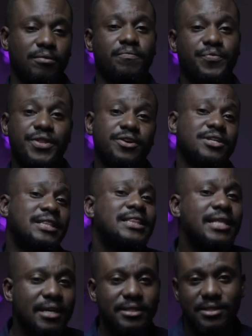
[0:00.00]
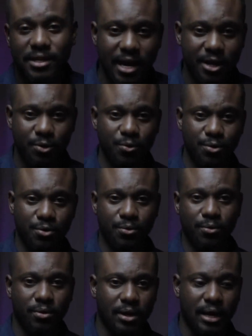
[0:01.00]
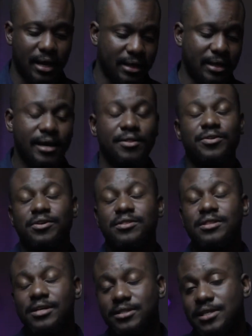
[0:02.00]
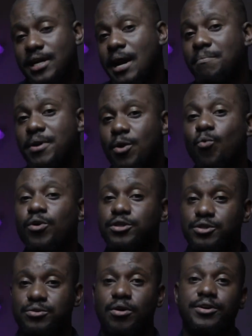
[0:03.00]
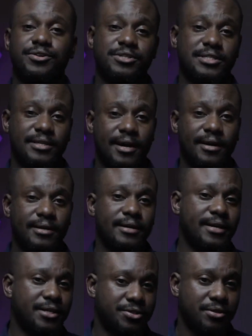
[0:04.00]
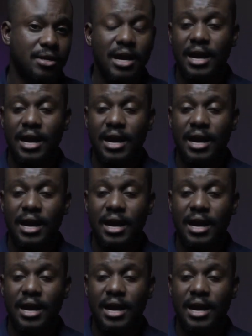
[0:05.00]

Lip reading: there are things that I don't know, and that there are things that I may want to understand later.